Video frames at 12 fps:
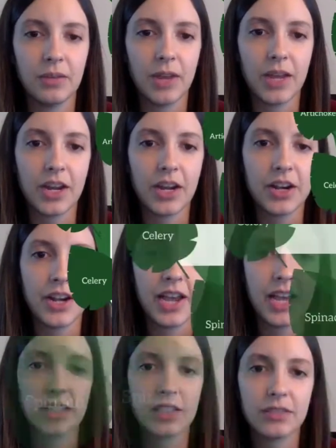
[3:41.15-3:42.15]
All right, our
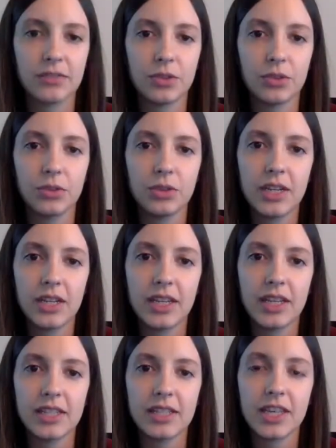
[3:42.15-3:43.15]
next food
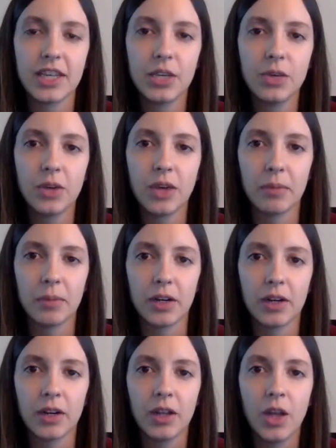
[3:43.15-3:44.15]
is a
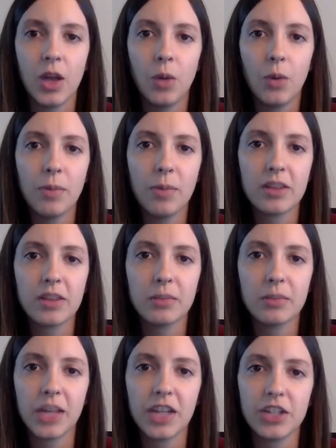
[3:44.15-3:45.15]
cucumber. What part of
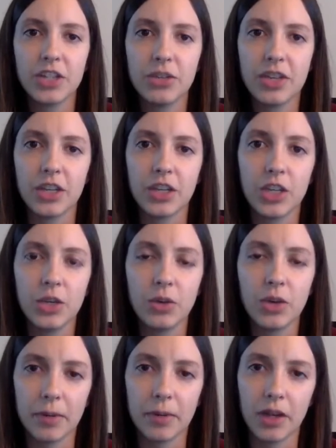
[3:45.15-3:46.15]
the plant do you think a
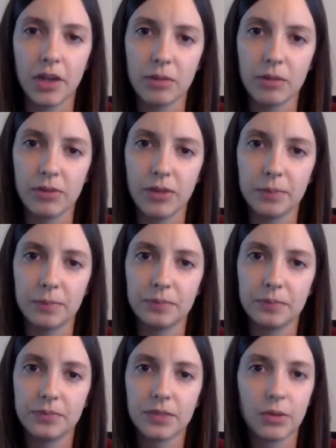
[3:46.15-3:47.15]
cucumber comes
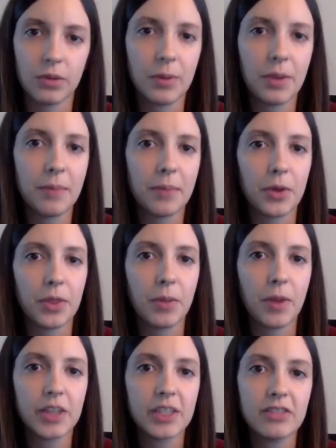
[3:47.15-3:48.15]
from? Remember,
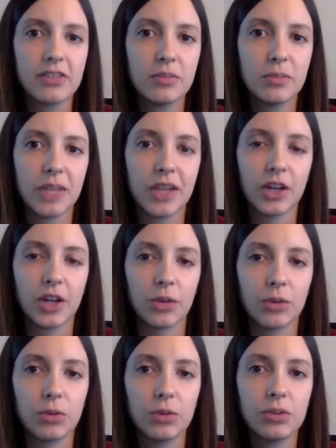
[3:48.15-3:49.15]
the parts of the plant
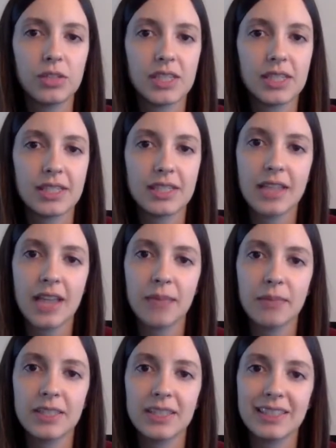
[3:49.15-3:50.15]
are roots,
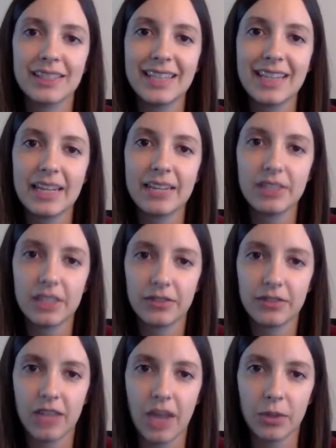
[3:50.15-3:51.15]
stems, leaves,
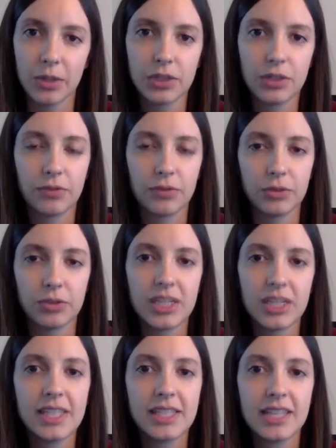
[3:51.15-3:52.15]
flowers,
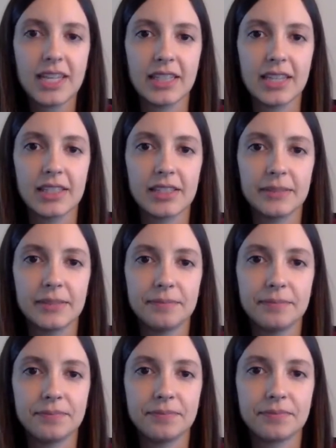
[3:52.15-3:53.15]
fruits, and seeds.